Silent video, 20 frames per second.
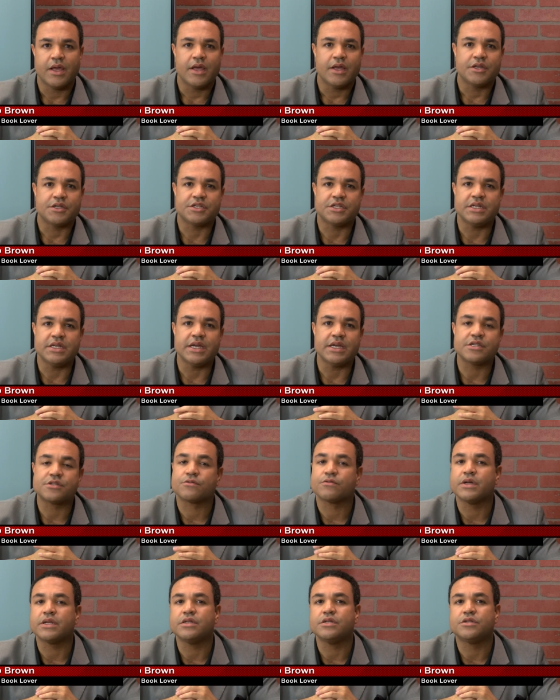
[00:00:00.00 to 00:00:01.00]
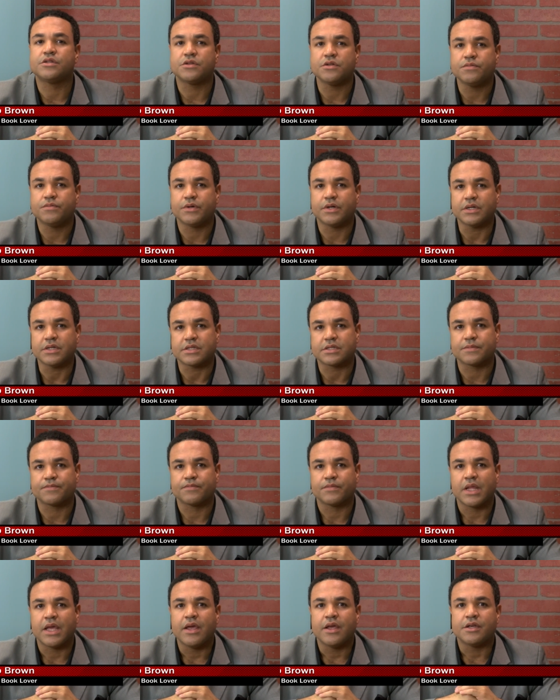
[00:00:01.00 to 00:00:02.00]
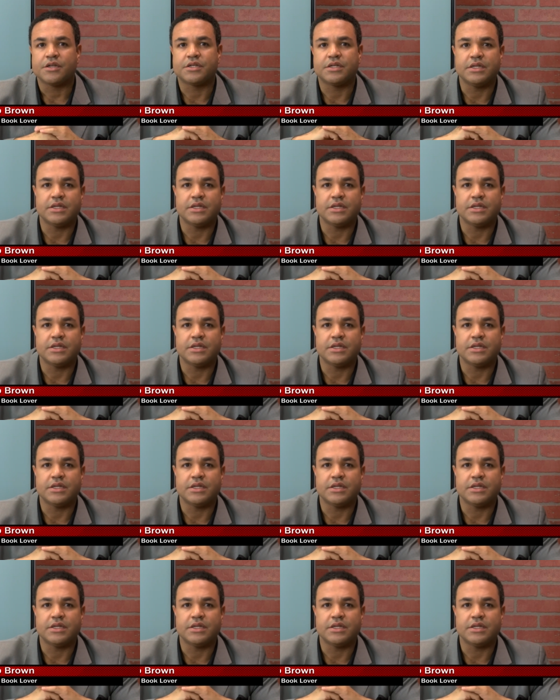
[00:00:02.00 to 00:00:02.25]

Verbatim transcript: She has written two books. She